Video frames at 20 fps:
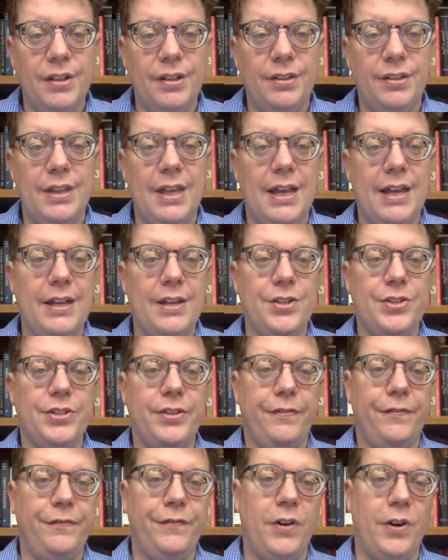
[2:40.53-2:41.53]
that is the
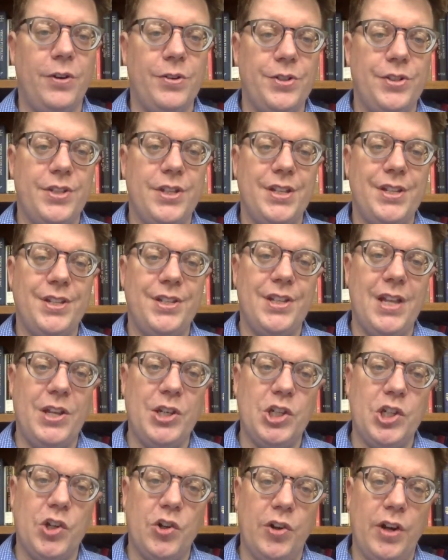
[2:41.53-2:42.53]
1st
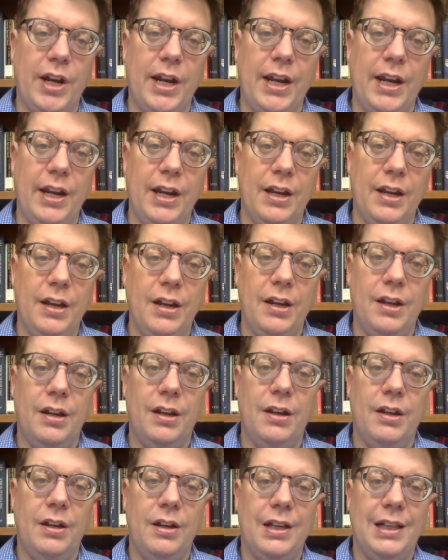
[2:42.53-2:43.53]
century
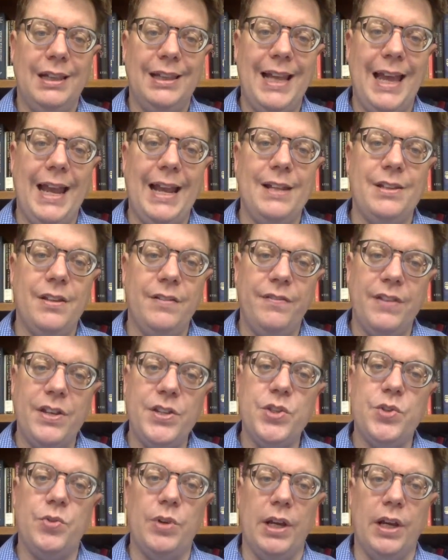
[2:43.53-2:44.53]
land of
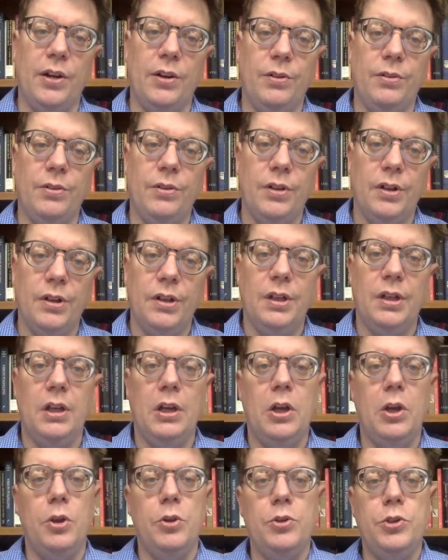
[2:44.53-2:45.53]
Israel
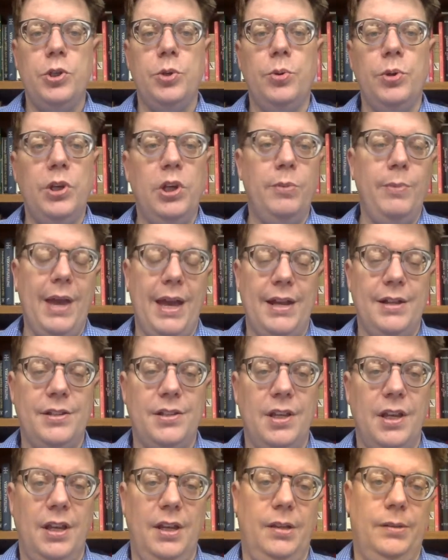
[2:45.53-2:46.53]
to humanity.